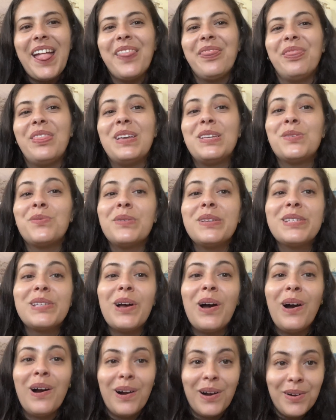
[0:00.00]
This was a
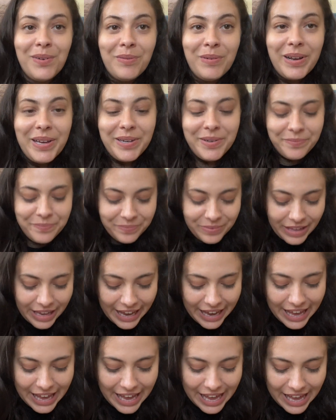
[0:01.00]
hard one.
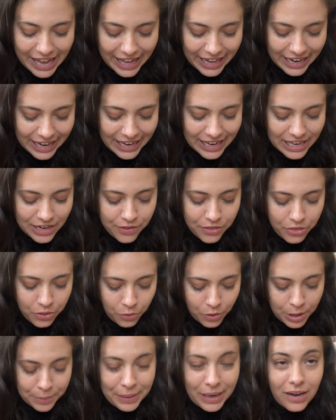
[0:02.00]
And I had
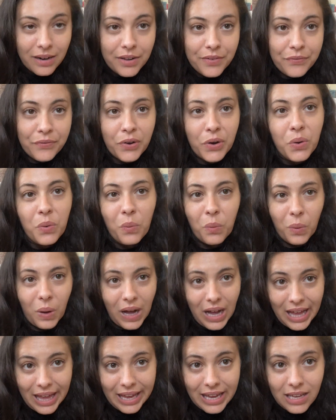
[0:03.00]
thought about it for a
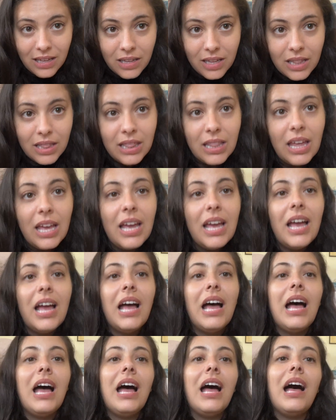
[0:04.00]
while,
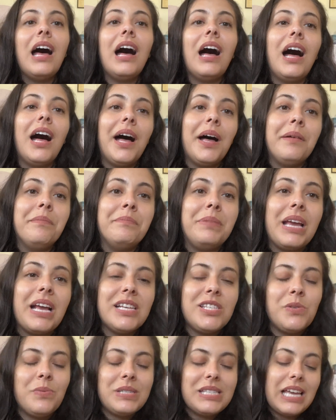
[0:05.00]

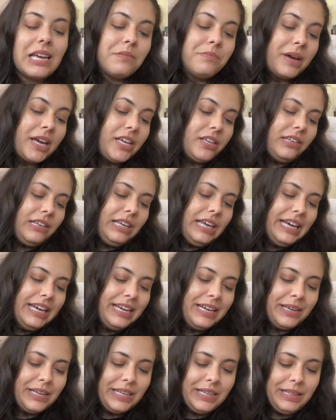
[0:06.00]
because it was like
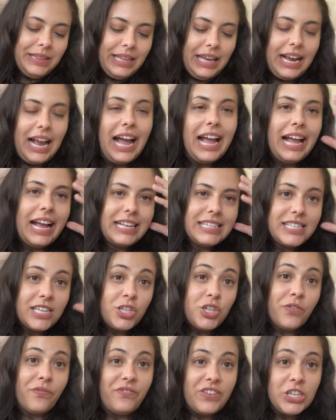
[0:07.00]
I had such
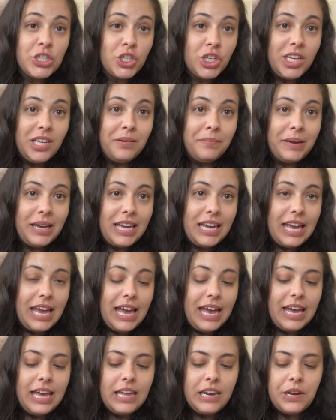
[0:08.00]
a vision in my
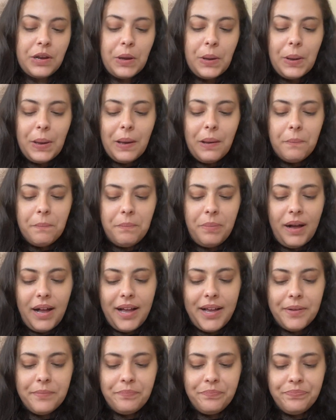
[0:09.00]
head,
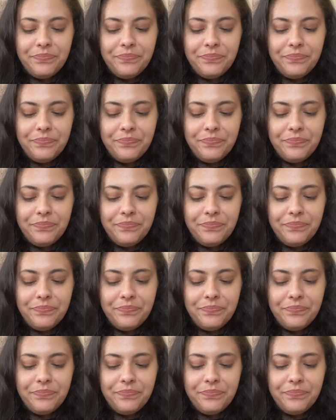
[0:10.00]
but